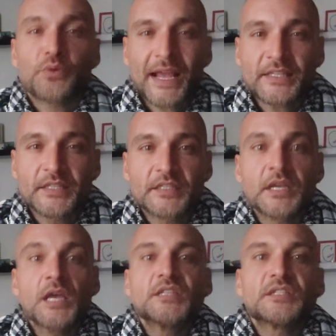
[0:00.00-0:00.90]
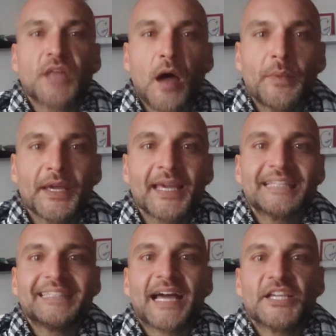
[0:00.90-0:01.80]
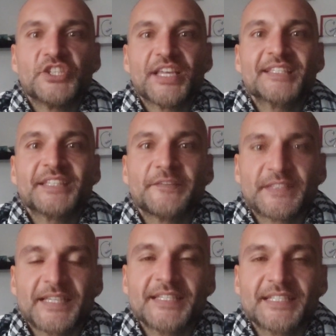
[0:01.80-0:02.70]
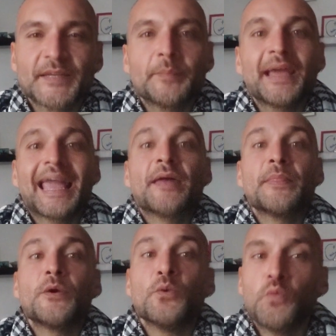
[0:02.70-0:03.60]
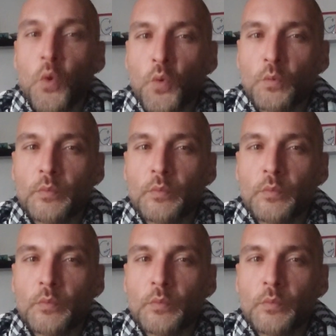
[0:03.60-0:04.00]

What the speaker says: breasts, stomach, digestive system, and the womb.